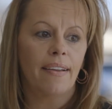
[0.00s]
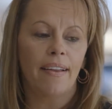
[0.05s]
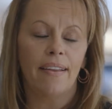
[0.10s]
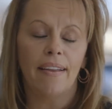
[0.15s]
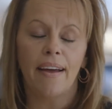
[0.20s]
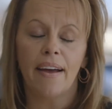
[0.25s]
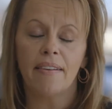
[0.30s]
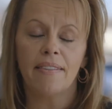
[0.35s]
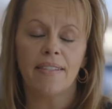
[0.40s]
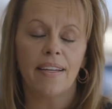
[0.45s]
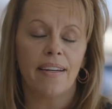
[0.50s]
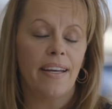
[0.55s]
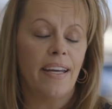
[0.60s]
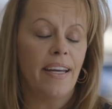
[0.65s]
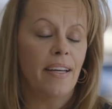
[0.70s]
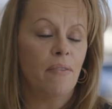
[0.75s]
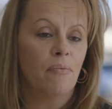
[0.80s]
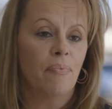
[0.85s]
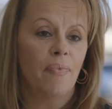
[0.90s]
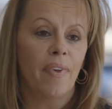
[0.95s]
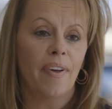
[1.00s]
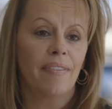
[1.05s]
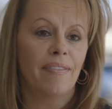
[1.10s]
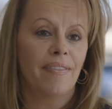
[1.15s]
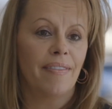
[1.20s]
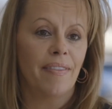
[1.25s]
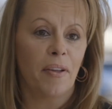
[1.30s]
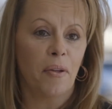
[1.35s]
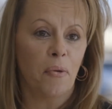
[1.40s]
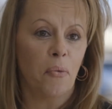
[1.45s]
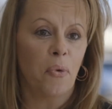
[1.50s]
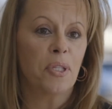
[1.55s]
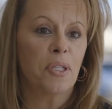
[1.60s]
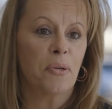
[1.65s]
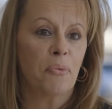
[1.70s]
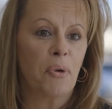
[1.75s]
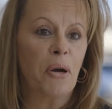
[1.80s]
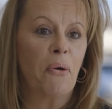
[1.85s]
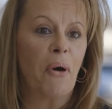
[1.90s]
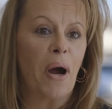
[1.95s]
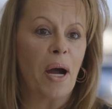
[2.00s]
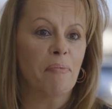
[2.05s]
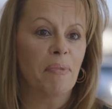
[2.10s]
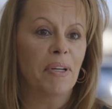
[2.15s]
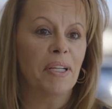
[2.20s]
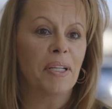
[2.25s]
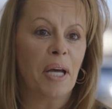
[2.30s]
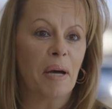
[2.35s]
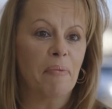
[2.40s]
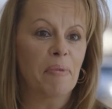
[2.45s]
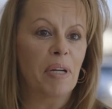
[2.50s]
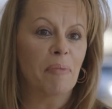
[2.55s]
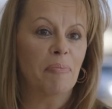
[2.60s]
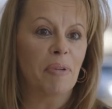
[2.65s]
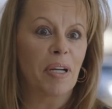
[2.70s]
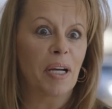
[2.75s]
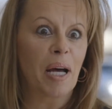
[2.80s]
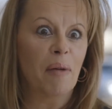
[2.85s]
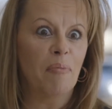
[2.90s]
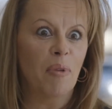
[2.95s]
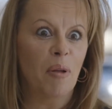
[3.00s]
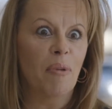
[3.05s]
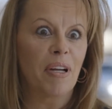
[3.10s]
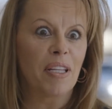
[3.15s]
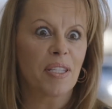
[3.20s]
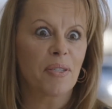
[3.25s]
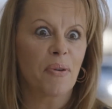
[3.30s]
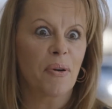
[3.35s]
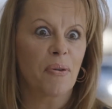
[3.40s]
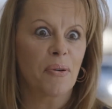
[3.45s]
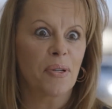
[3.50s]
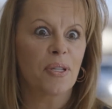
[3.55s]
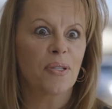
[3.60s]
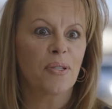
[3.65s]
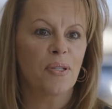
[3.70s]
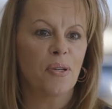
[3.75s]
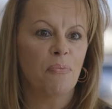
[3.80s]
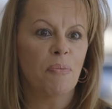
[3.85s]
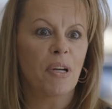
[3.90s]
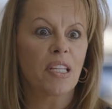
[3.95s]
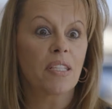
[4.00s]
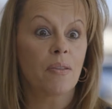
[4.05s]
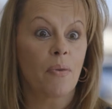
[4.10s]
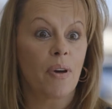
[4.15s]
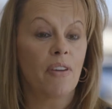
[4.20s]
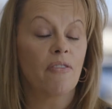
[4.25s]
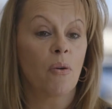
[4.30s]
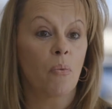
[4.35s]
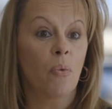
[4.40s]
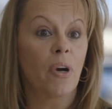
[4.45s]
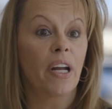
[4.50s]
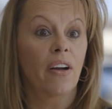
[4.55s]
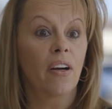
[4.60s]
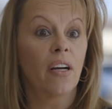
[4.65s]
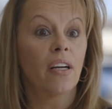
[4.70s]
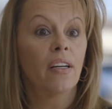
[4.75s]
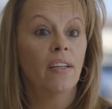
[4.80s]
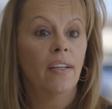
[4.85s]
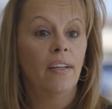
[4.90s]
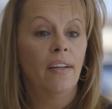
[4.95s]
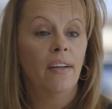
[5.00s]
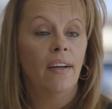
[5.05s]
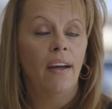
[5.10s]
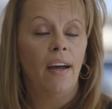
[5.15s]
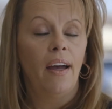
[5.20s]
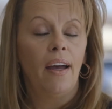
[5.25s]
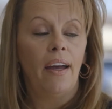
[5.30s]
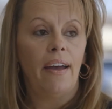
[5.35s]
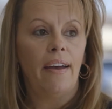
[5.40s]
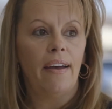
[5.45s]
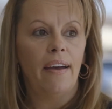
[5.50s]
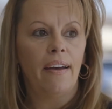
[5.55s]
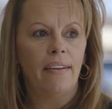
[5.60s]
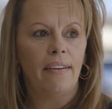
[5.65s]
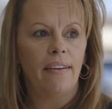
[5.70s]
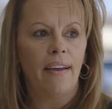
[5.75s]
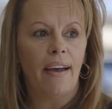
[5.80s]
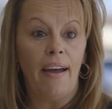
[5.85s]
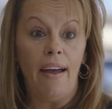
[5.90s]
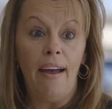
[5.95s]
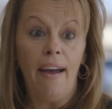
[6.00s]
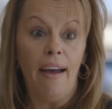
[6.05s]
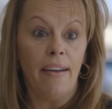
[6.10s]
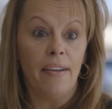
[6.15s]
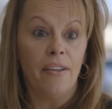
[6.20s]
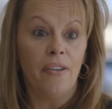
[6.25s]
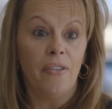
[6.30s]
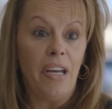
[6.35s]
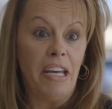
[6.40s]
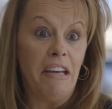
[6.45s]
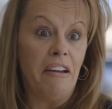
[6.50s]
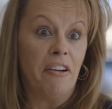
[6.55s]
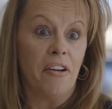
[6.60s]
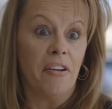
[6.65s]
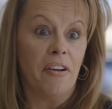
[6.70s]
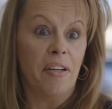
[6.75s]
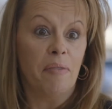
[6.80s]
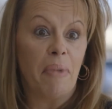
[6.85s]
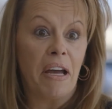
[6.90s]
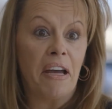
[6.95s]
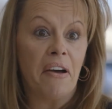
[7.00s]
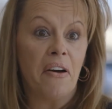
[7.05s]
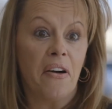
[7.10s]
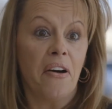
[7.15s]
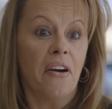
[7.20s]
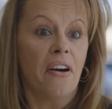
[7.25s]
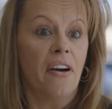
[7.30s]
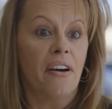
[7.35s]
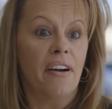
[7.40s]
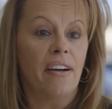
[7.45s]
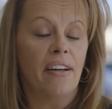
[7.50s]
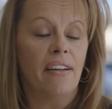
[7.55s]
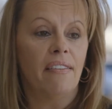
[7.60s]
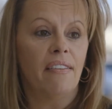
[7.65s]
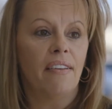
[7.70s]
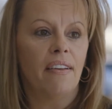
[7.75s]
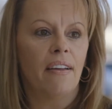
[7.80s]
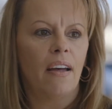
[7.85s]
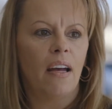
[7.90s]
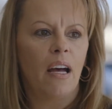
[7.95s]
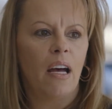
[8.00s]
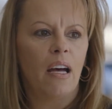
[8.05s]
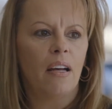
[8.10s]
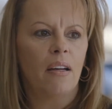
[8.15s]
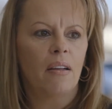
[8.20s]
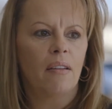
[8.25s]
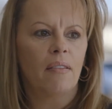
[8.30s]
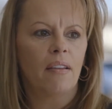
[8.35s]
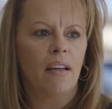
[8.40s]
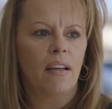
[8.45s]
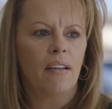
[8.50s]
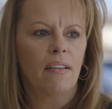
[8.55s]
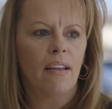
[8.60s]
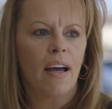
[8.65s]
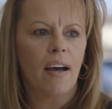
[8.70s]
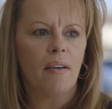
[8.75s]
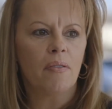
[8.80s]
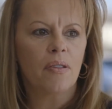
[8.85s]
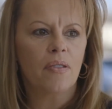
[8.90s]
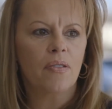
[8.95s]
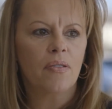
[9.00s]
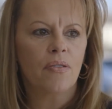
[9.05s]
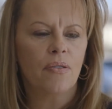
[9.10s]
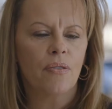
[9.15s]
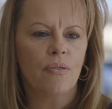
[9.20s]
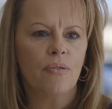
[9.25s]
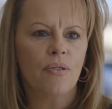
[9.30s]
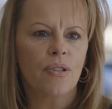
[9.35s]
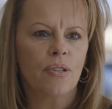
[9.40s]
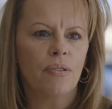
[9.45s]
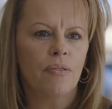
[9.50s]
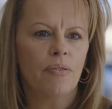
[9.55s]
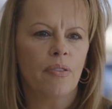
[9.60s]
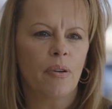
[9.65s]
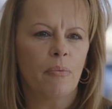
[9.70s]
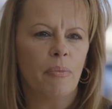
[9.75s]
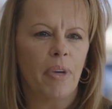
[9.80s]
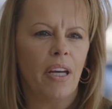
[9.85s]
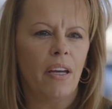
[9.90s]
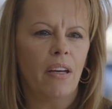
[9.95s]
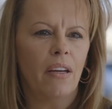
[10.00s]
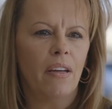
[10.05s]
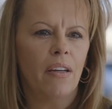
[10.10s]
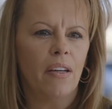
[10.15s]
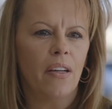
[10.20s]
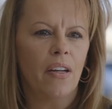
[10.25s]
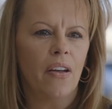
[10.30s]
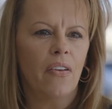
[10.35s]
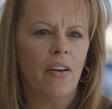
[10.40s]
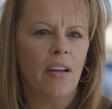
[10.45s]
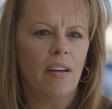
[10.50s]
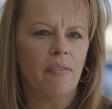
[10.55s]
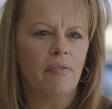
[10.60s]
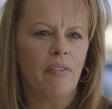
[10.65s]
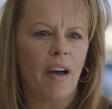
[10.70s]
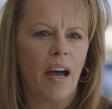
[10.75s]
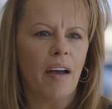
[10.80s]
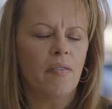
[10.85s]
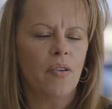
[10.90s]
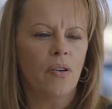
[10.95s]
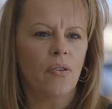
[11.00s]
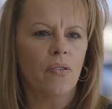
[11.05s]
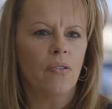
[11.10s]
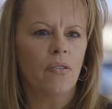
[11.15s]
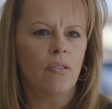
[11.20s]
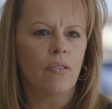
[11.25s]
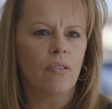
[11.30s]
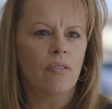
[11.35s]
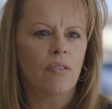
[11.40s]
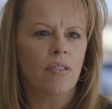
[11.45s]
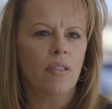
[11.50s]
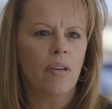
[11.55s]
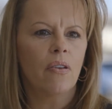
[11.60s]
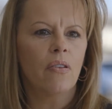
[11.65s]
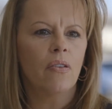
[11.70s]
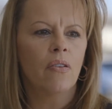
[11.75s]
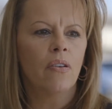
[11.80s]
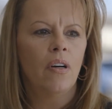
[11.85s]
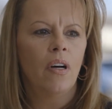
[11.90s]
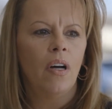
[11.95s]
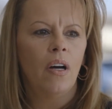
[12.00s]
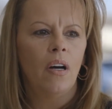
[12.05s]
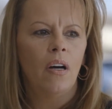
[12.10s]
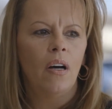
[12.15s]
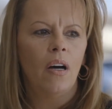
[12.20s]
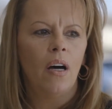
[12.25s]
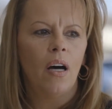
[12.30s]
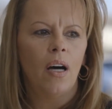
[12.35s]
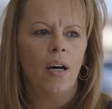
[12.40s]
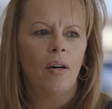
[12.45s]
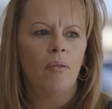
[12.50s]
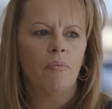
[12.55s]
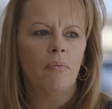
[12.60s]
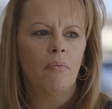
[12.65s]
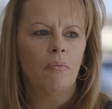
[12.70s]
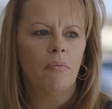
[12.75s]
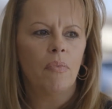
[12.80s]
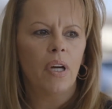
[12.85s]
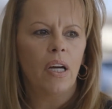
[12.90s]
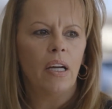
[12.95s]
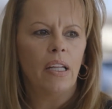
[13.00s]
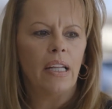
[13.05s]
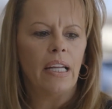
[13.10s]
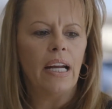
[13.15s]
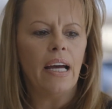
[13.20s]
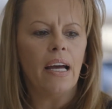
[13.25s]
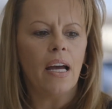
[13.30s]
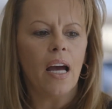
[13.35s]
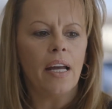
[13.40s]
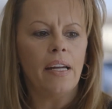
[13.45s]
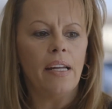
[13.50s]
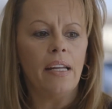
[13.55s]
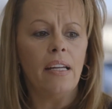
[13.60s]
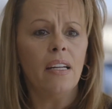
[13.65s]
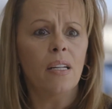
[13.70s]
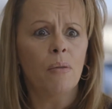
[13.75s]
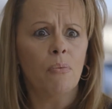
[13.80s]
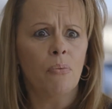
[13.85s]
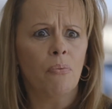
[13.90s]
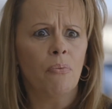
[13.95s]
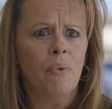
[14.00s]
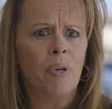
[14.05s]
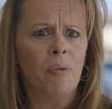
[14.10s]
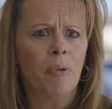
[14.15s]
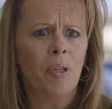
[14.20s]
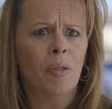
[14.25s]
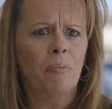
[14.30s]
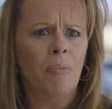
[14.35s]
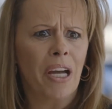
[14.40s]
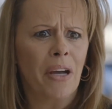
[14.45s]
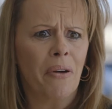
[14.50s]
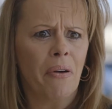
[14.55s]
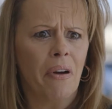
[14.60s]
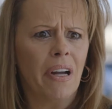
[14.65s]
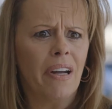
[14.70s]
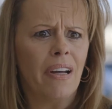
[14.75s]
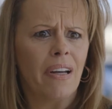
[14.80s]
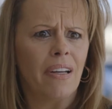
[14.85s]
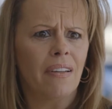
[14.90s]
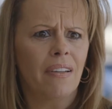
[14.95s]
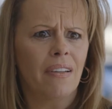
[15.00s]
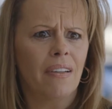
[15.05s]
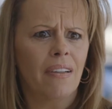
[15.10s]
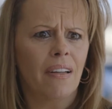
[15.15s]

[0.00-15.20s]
Like I said, heat was a requirement coming up in a couple of months. We were just 2 months away from winter, and I had no heater in my car, and that was crucial for me. You know, I had a 5-year-old. So, and then I needed to rebuild my credit.